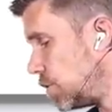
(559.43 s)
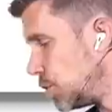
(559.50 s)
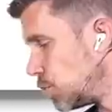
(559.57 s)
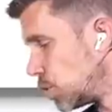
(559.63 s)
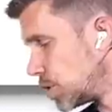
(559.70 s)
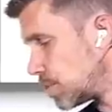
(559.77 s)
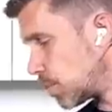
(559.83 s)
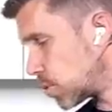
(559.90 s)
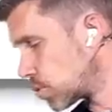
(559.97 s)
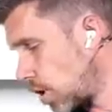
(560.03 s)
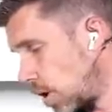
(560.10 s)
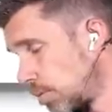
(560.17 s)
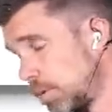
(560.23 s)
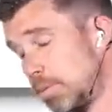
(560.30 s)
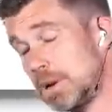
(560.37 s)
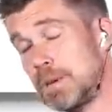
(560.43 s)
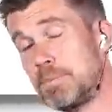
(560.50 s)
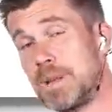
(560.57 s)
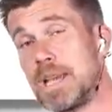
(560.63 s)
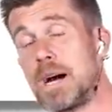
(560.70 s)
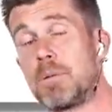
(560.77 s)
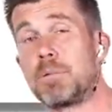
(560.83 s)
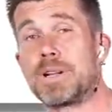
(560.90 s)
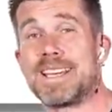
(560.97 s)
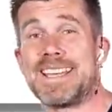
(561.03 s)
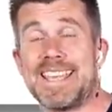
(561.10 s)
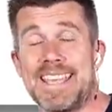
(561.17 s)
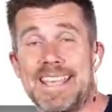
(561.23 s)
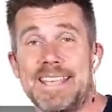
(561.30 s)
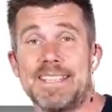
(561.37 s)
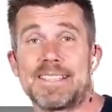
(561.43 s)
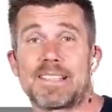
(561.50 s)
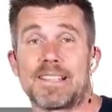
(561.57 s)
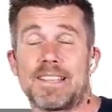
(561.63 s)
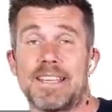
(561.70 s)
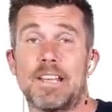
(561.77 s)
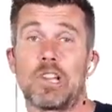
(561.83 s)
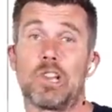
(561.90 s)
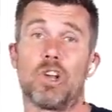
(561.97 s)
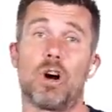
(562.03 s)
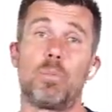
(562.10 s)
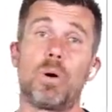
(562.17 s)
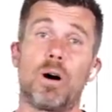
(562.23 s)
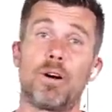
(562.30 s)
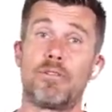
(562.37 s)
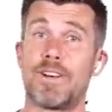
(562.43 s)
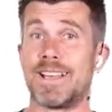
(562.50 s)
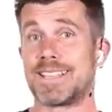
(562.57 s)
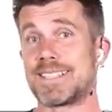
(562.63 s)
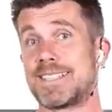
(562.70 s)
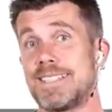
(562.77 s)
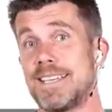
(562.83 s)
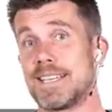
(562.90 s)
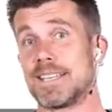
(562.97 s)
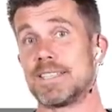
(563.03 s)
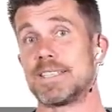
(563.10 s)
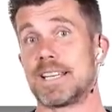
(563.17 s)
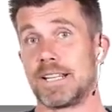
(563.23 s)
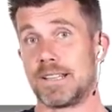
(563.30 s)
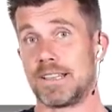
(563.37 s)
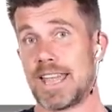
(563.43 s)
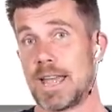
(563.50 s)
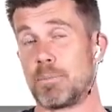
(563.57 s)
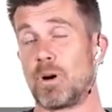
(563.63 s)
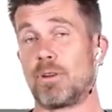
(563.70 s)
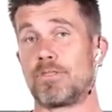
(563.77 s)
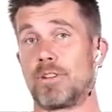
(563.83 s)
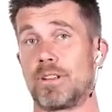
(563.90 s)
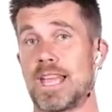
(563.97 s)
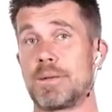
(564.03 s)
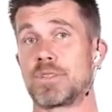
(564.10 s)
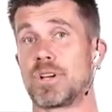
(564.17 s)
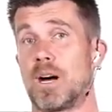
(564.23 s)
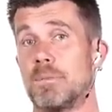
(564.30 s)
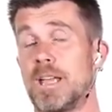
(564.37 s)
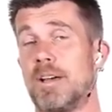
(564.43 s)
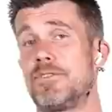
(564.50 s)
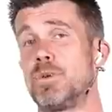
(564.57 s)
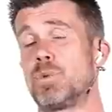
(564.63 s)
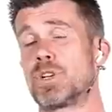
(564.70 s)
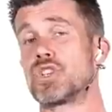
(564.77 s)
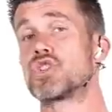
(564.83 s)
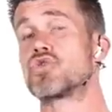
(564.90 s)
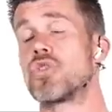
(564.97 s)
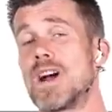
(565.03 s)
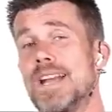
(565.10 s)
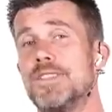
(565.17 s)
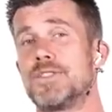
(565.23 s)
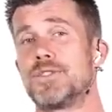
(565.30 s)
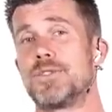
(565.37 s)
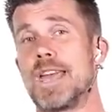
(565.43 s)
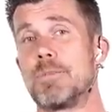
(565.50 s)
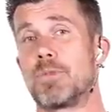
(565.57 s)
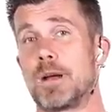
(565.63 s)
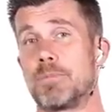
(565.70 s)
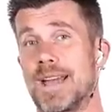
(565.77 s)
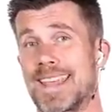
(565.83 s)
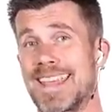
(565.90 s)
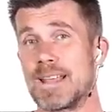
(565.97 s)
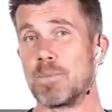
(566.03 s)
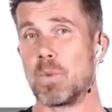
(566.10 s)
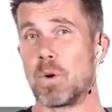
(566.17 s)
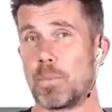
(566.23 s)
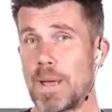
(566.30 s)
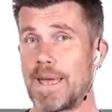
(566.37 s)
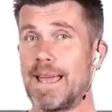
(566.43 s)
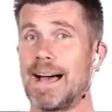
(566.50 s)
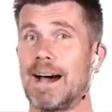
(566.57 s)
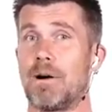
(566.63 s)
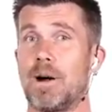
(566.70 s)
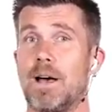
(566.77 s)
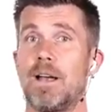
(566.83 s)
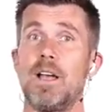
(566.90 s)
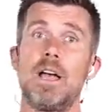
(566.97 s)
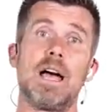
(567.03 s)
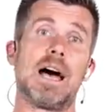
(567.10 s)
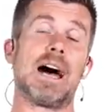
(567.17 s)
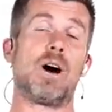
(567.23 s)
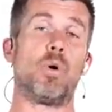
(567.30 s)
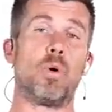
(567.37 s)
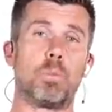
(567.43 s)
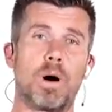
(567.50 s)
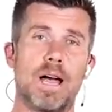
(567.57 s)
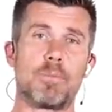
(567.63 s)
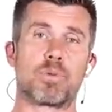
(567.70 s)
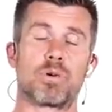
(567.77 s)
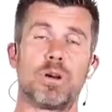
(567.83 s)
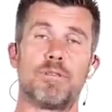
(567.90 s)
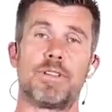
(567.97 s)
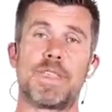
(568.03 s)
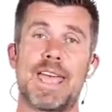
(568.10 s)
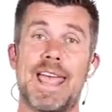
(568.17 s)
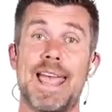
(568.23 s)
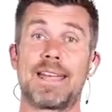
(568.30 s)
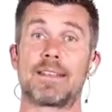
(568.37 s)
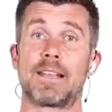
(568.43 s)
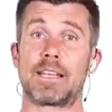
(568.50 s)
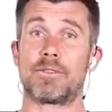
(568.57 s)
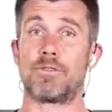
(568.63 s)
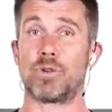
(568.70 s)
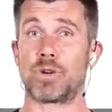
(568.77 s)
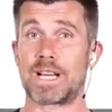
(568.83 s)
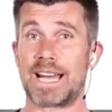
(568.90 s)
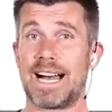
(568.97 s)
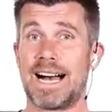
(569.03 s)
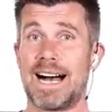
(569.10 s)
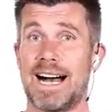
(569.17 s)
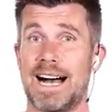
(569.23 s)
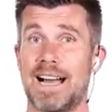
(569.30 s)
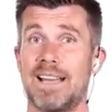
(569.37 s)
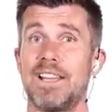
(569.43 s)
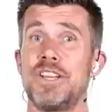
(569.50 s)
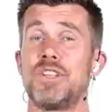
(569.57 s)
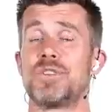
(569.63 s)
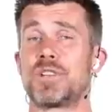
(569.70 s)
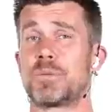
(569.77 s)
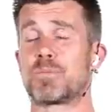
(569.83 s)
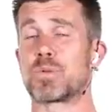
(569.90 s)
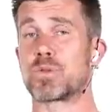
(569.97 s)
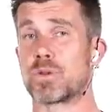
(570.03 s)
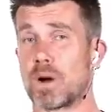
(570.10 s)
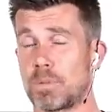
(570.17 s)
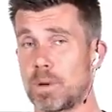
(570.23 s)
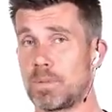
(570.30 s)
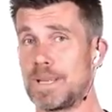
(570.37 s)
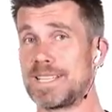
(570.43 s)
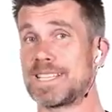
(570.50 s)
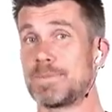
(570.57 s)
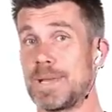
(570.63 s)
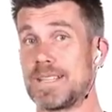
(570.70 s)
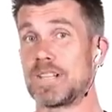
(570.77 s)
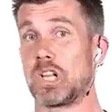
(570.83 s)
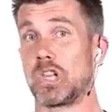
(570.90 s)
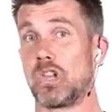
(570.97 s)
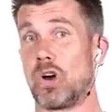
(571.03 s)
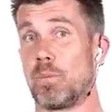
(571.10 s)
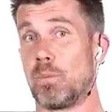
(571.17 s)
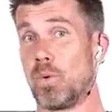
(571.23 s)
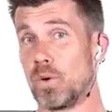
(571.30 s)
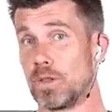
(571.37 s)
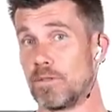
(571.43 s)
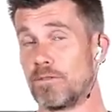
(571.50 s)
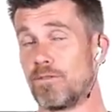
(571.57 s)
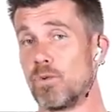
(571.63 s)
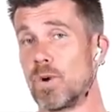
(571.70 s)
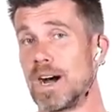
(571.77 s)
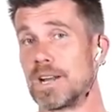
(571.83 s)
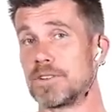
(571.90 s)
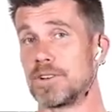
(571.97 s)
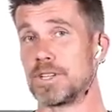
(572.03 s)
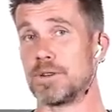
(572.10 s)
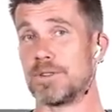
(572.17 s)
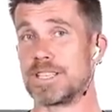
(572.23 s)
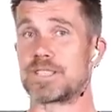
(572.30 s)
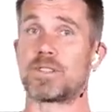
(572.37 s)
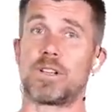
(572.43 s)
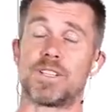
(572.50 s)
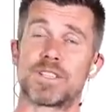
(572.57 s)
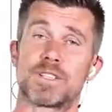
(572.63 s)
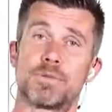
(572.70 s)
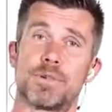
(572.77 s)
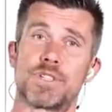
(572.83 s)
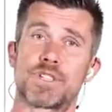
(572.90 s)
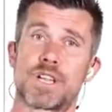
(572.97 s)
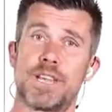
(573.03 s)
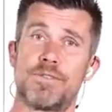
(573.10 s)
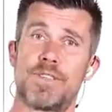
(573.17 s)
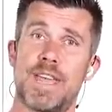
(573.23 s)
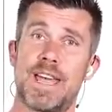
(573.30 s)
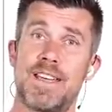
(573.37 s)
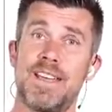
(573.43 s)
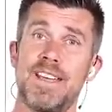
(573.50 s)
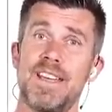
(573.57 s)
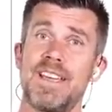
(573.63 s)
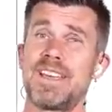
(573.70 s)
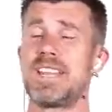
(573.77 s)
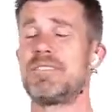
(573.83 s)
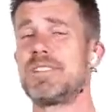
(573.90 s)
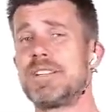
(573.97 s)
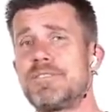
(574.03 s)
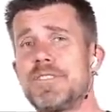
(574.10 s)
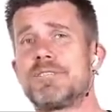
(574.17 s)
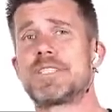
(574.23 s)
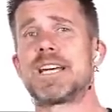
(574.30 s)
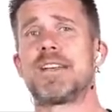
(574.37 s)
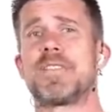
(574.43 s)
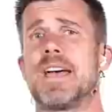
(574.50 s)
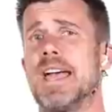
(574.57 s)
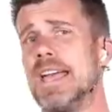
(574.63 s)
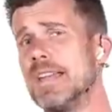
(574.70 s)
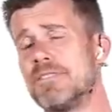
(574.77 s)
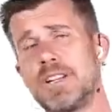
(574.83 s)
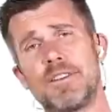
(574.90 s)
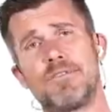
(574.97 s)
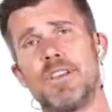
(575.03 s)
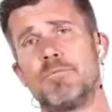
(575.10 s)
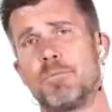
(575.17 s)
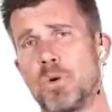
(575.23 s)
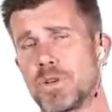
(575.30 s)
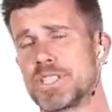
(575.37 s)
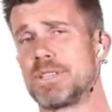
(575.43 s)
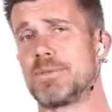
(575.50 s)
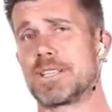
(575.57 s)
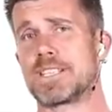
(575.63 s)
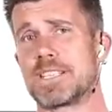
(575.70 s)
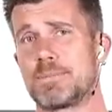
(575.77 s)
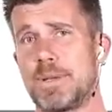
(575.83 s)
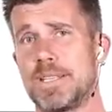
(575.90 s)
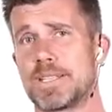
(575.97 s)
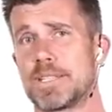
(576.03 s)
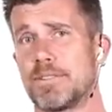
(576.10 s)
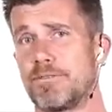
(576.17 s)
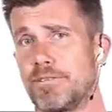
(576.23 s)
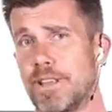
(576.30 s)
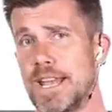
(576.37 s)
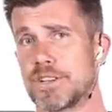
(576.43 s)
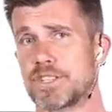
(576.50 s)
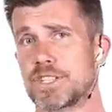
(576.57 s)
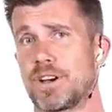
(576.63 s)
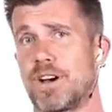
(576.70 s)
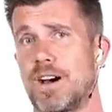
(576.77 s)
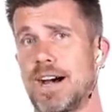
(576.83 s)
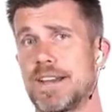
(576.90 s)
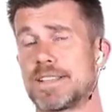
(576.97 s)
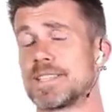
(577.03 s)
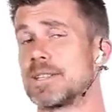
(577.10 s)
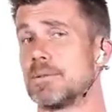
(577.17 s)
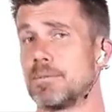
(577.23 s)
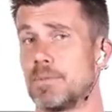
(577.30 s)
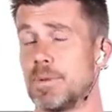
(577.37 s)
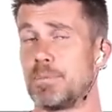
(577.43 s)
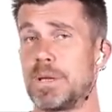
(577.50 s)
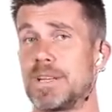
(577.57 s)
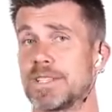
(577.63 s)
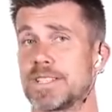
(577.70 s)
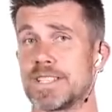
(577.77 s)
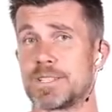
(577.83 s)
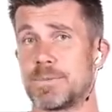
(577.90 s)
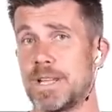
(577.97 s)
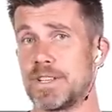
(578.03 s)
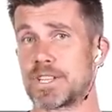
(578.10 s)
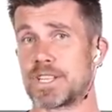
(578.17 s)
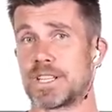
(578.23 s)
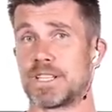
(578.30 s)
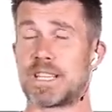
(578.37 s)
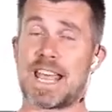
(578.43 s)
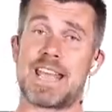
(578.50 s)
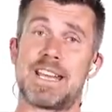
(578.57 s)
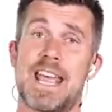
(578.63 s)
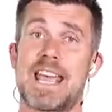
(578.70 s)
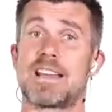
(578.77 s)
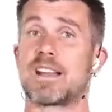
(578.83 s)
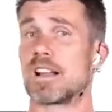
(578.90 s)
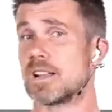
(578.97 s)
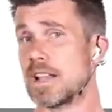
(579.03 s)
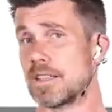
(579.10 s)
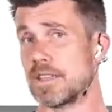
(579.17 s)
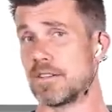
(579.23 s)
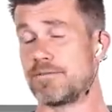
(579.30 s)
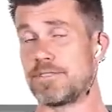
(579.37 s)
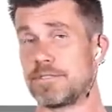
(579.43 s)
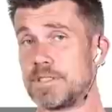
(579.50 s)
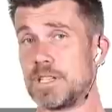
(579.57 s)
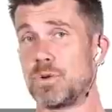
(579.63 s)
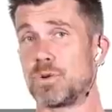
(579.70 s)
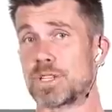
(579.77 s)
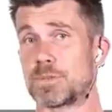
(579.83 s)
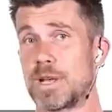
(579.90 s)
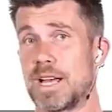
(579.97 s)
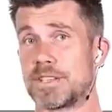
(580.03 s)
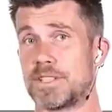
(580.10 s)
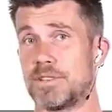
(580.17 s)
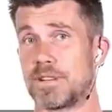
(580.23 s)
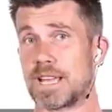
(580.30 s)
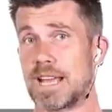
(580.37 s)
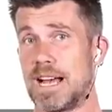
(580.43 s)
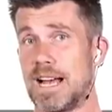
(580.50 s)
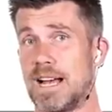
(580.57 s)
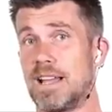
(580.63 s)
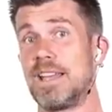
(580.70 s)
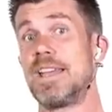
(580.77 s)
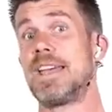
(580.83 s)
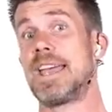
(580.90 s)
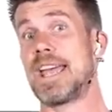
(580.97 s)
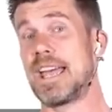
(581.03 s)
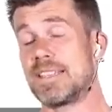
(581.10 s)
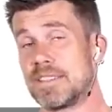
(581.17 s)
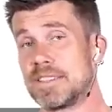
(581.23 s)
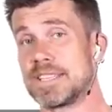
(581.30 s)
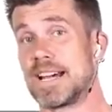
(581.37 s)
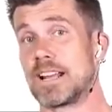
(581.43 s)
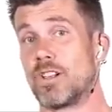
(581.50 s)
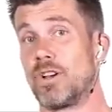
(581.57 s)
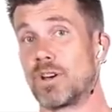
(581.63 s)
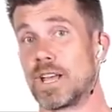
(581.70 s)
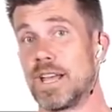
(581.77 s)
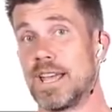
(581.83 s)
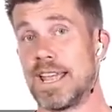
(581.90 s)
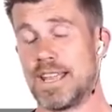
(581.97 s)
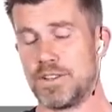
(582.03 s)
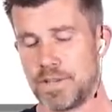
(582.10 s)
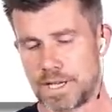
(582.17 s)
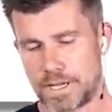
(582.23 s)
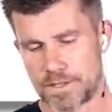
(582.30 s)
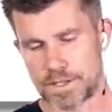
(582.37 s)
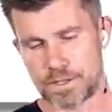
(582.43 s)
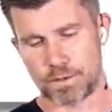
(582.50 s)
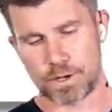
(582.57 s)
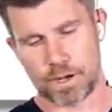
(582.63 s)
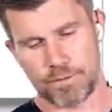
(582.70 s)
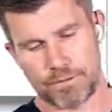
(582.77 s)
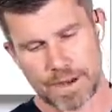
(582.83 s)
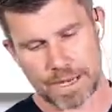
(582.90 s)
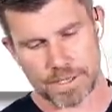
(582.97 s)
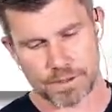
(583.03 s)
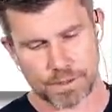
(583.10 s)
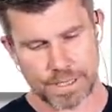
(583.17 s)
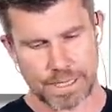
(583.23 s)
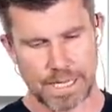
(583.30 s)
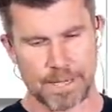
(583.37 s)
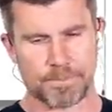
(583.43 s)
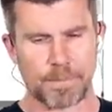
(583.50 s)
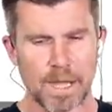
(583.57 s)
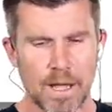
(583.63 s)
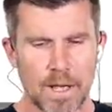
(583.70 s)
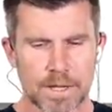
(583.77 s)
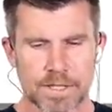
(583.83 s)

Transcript: you would probably be able to easily lop off a second lap off your lap time. Now, if you want to try and do that by making more power uh, or by improving the handling of your car, you're going to probably spend a lot more than four hundred US dollars to achieve that. And even if you've done that, even if you've bought some expensive flash tires, some better suspension, and added another fifty horsepower to your car, add the data logger and you can still go faster again.